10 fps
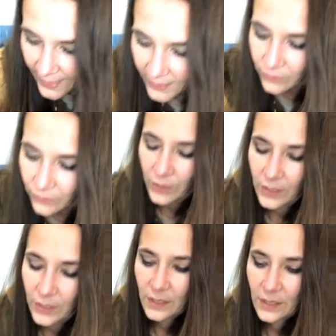that
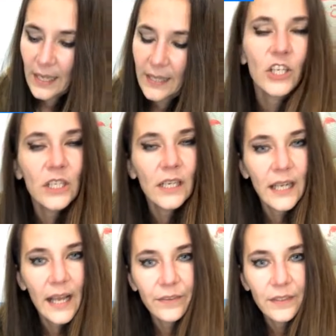
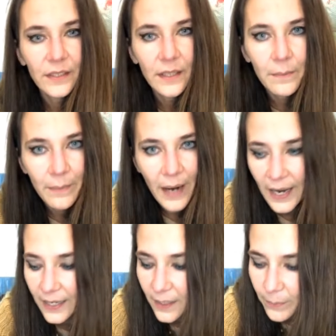actually left the
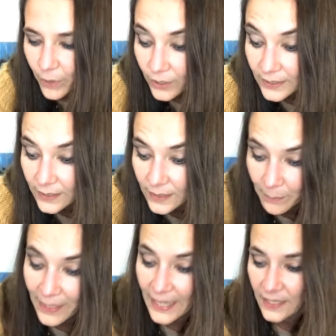mark upon
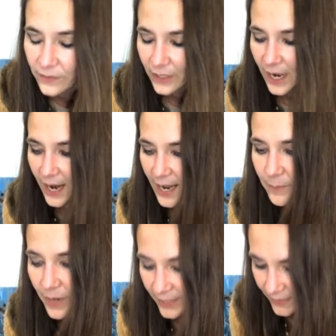the place where
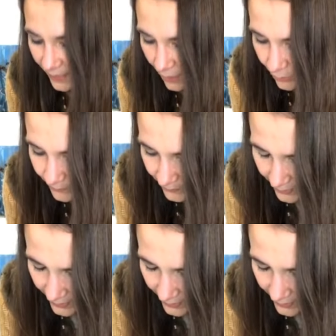I am right now.